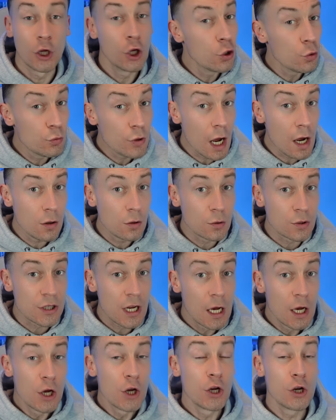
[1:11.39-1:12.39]
Who knows?
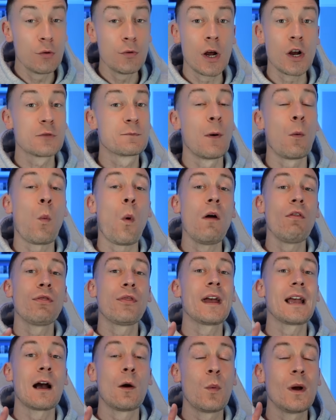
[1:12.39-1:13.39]
Who knows? But one
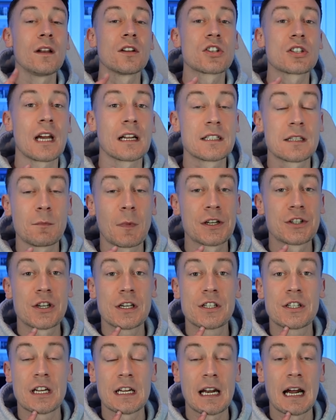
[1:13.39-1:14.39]
thing I will say to
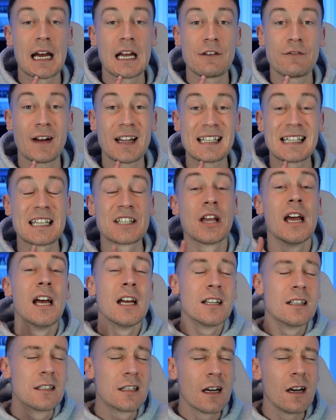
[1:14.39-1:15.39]
Manchester United fans is,
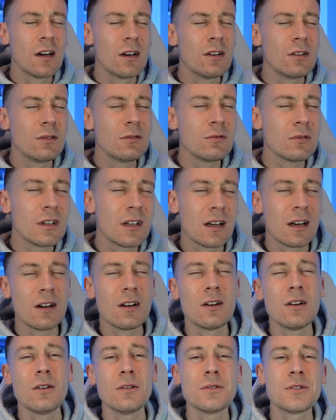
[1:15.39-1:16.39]
don't
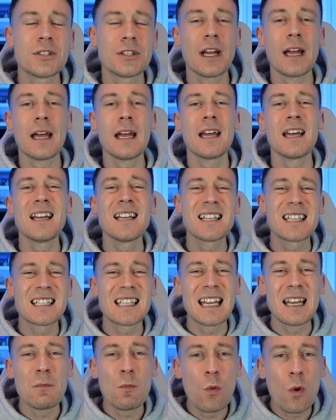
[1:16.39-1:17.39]
go
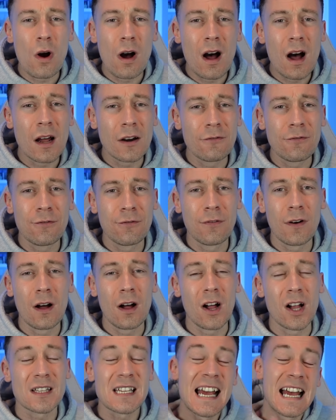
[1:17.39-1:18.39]
chasing
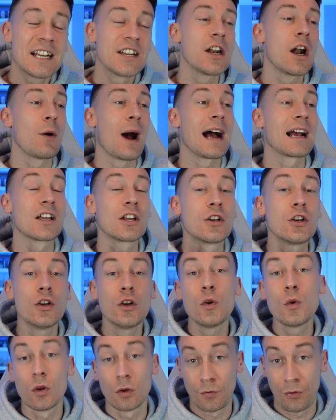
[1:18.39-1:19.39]
waterfalls. You know, I
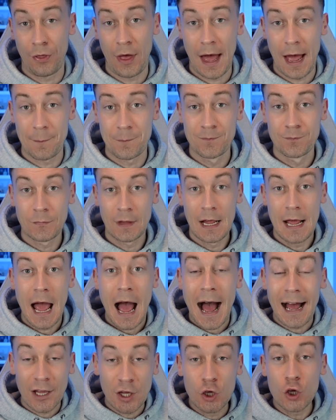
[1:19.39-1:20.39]
Googled
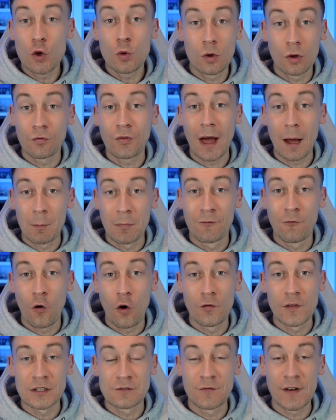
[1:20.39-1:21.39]
that before
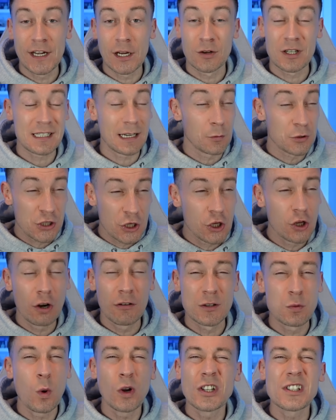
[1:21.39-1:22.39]
this video because I was
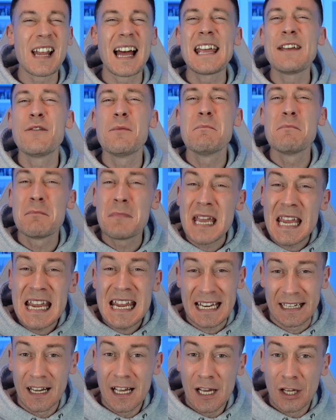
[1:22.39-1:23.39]
curious. What does that even
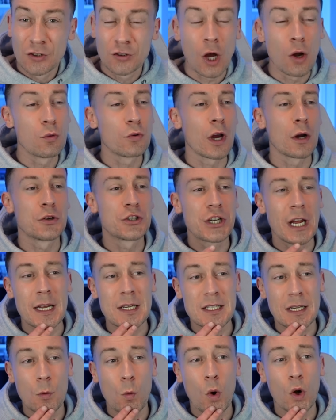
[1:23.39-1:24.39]
mean? Don't go
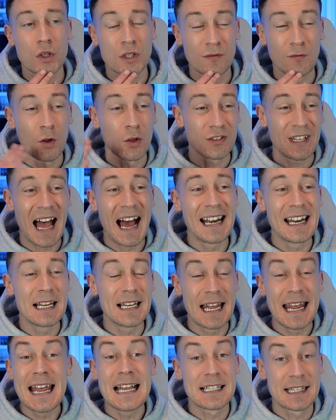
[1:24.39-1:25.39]
chasing waterfalls. And it
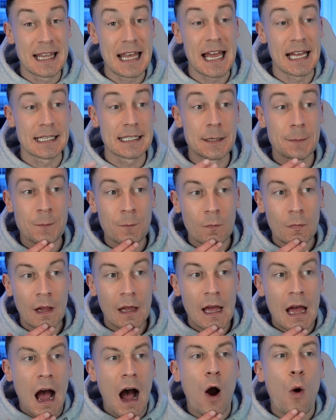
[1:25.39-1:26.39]
is this.
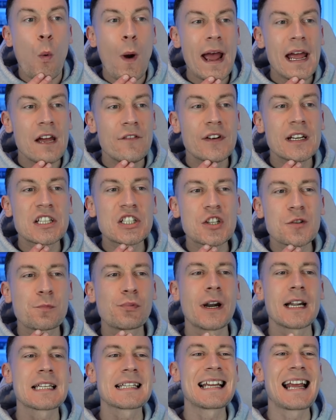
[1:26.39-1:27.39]
A way of
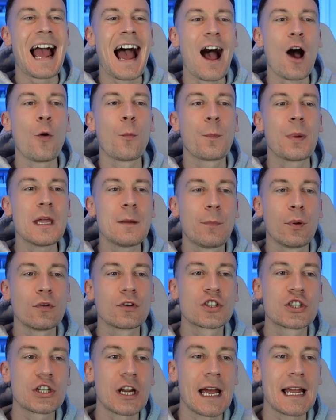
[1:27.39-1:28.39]
expressing how people
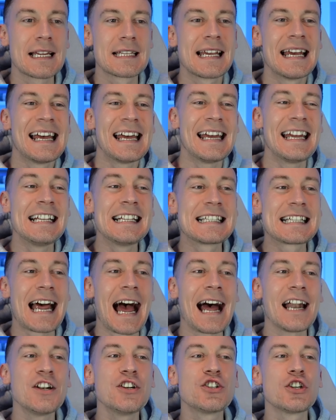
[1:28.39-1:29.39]
chase
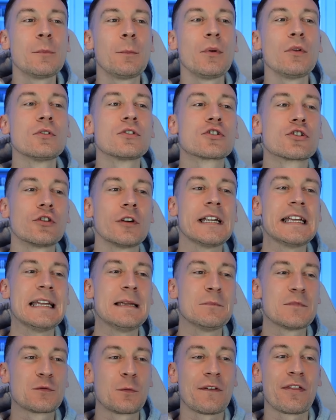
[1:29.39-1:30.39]
intangible
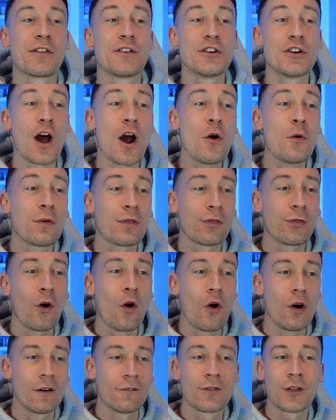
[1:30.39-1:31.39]
dreams with no
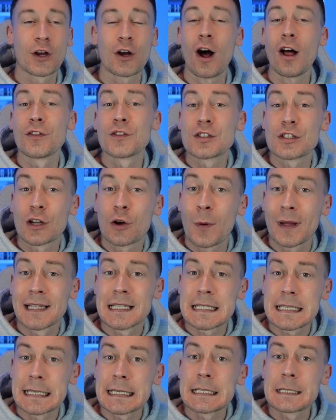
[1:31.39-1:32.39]
thought of the
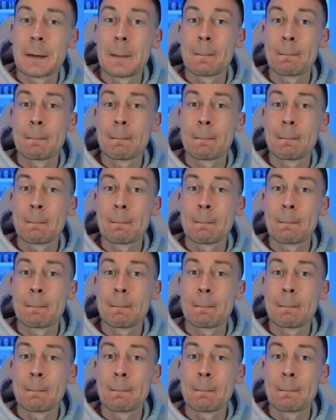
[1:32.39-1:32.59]
consequences.